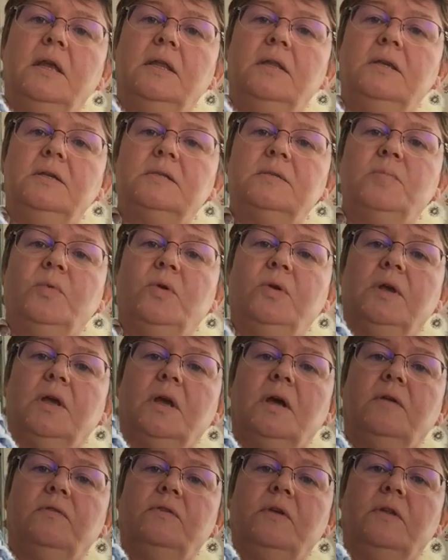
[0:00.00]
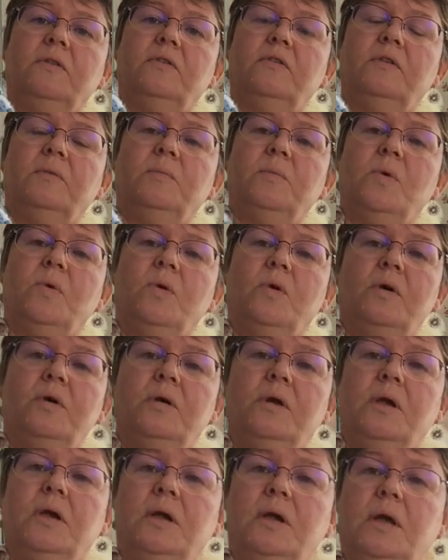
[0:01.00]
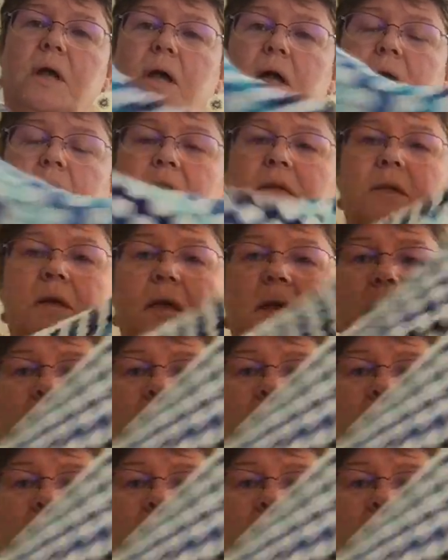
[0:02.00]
then this morning I've done some more, and